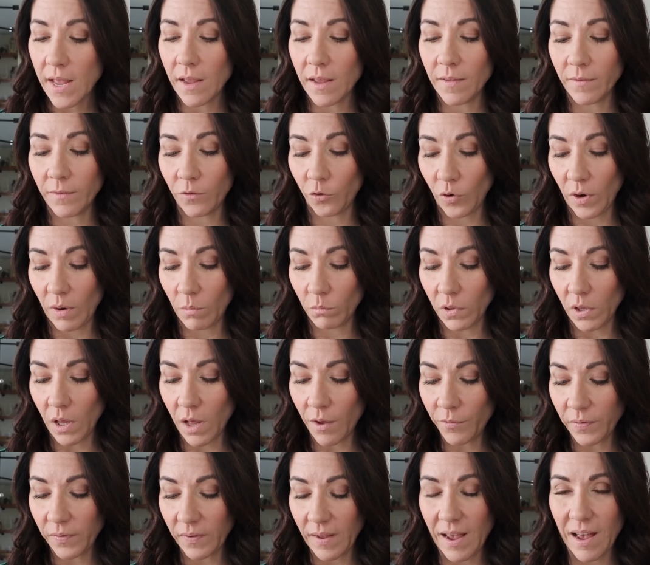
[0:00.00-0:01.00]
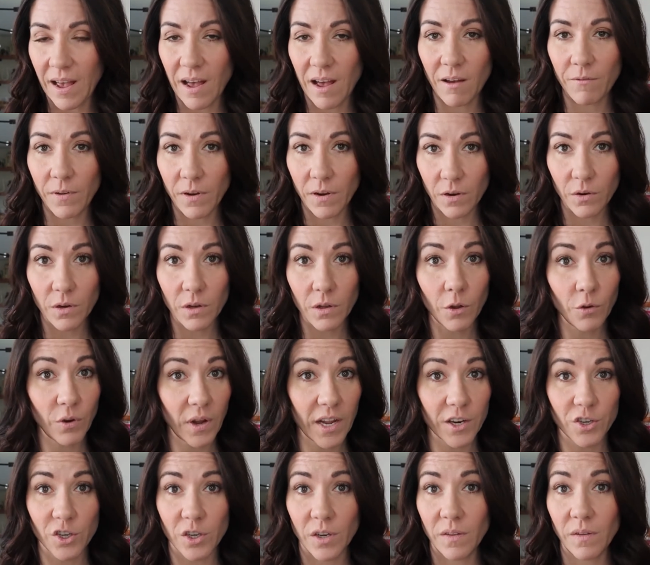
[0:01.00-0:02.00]
Instagram loves to have
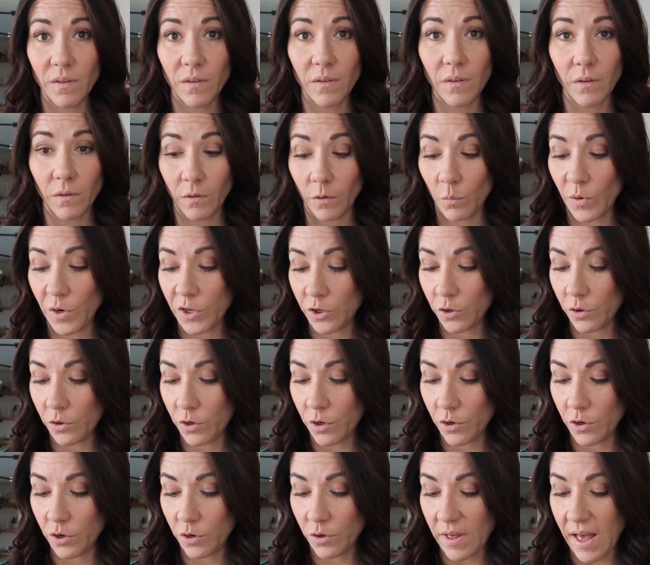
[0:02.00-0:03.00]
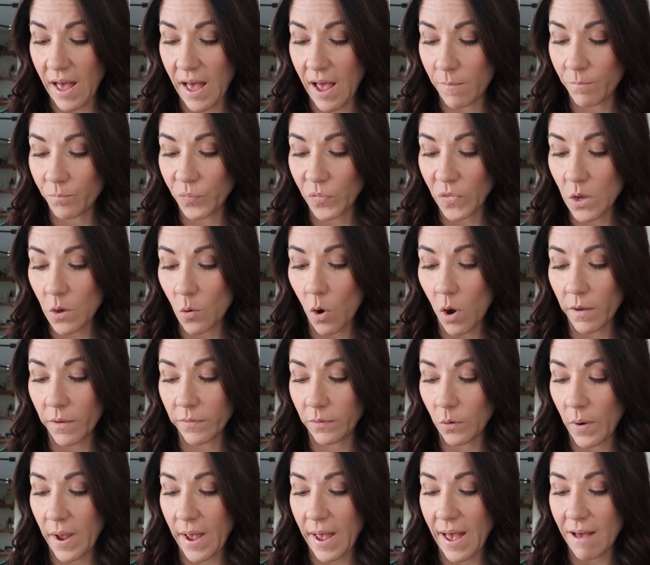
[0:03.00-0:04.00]
locations, so make sure that you do that. You
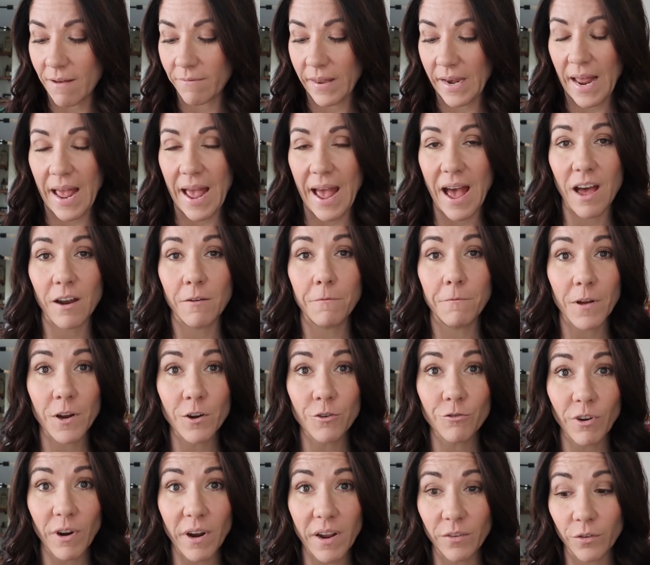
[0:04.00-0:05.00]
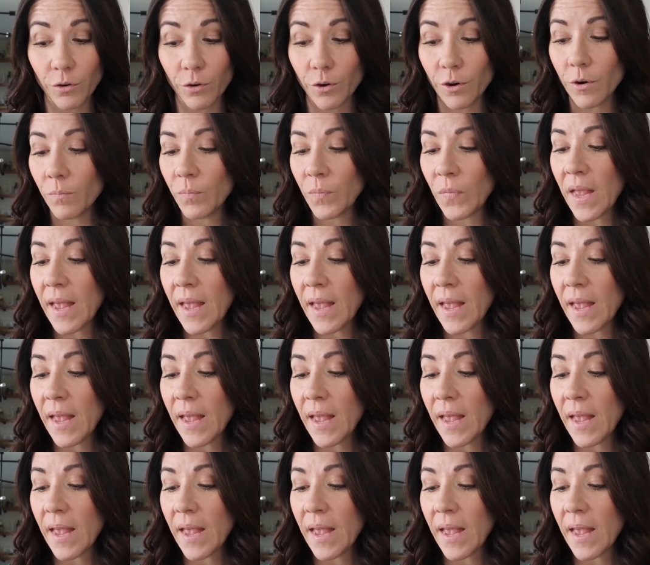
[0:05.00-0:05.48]
also have an ad fundraiser,